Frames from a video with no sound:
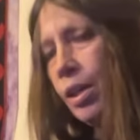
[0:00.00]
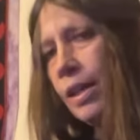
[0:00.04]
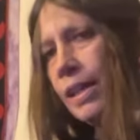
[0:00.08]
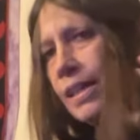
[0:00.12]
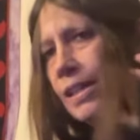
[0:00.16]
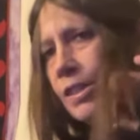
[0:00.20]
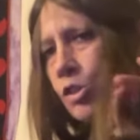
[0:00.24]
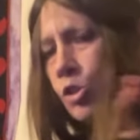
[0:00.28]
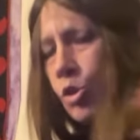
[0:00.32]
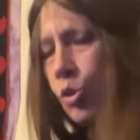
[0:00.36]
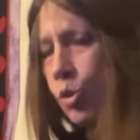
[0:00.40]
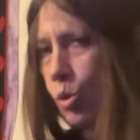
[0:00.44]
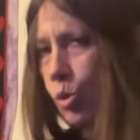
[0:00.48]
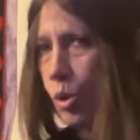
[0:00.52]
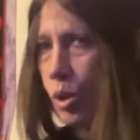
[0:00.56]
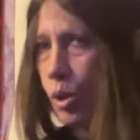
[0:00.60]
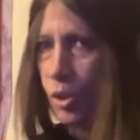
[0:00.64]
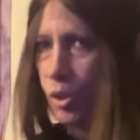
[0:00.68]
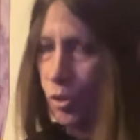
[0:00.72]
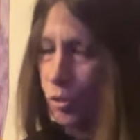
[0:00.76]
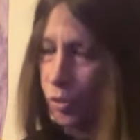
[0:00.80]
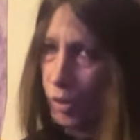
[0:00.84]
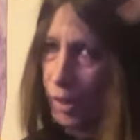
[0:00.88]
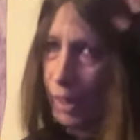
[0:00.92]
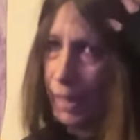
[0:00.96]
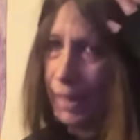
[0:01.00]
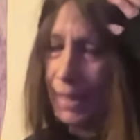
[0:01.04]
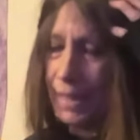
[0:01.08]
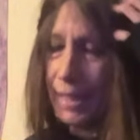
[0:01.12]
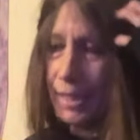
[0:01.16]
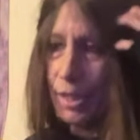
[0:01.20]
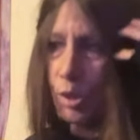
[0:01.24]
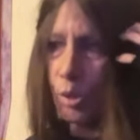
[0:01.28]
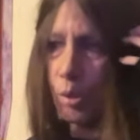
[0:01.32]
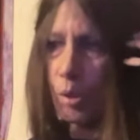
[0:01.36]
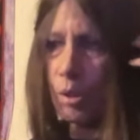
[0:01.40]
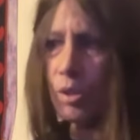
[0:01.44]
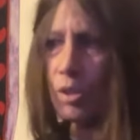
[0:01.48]
It's called
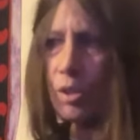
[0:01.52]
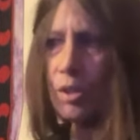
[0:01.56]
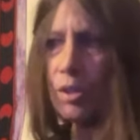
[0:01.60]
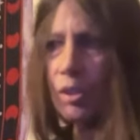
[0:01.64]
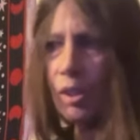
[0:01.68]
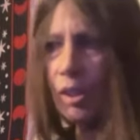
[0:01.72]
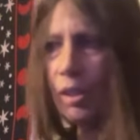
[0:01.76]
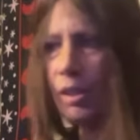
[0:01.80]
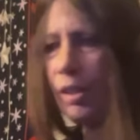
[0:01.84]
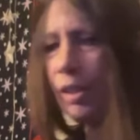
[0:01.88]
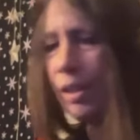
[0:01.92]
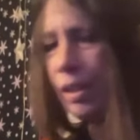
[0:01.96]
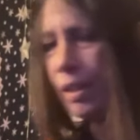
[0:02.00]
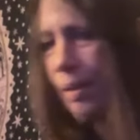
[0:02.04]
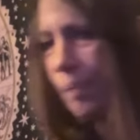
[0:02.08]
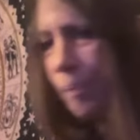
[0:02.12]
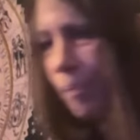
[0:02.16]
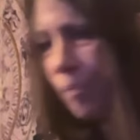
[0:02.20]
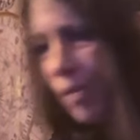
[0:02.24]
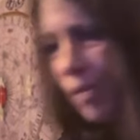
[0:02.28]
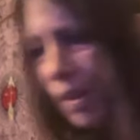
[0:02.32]
Greenwich because a lot of